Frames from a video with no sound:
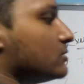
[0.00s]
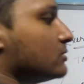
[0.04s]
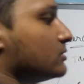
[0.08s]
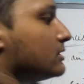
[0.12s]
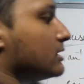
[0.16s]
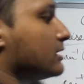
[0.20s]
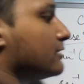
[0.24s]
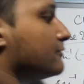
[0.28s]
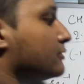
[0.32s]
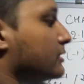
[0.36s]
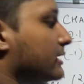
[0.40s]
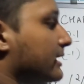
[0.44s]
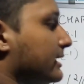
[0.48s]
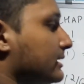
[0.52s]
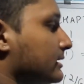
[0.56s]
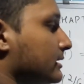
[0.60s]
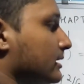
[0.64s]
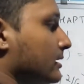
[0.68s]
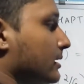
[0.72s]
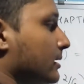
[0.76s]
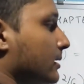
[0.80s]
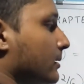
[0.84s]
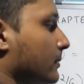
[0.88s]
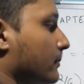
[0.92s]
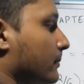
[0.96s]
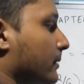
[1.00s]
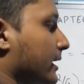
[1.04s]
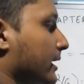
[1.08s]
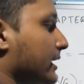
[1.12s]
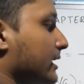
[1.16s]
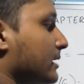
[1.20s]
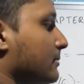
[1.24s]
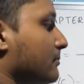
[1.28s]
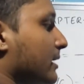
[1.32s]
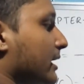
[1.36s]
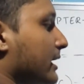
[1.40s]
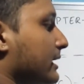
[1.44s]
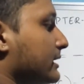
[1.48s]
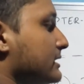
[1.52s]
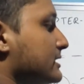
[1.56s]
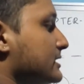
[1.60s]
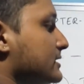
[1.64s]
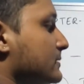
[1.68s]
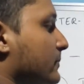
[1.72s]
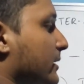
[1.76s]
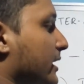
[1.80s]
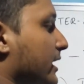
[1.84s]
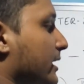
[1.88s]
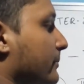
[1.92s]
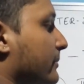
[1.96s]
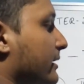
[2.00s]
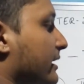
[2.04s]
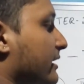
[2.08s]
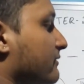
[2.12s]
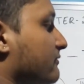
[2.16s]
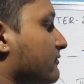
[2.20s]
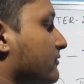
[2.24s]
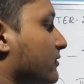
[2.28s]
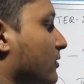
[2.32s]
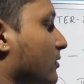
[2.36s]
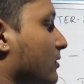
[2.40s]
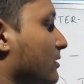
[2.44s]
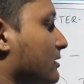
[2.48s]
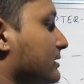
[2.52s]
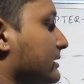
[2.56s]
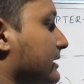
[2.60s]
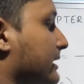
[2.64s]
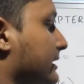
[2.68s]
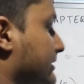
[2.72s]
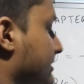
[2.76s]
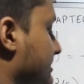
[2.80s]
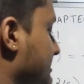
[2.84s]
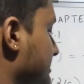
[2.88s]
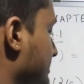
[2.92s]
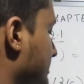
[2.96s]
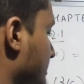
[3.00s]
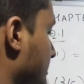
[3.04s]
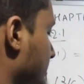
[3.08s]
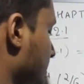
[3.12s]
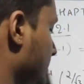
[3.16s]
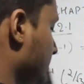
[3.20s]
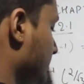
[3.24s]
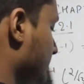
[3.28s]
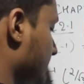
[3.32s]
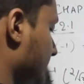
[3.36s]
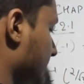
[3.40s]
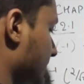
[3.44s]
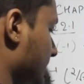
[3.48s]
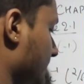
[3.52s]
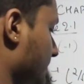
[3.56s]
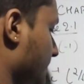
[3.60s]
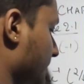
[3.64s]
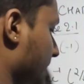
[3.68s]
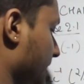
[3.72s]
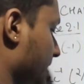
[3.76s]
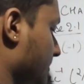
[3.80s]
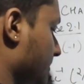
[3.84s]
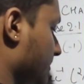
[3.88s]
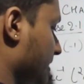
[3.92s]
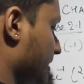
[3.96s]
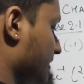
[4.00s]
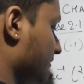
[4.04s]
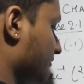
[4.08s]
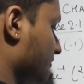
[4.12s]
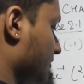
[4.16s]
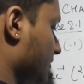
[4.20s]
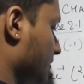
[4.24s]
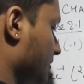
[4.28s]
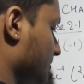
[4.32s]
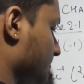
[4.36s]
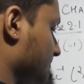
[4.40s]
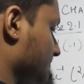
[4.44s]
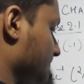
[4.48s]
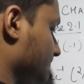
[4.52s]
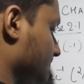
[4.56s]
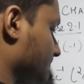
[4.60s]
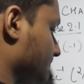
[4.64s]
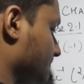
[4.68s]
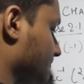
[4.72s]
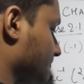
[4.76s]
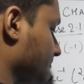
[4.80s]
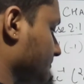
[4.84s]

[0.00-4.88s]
So now you get pi minus pi by 4, that is 3 pi by 4.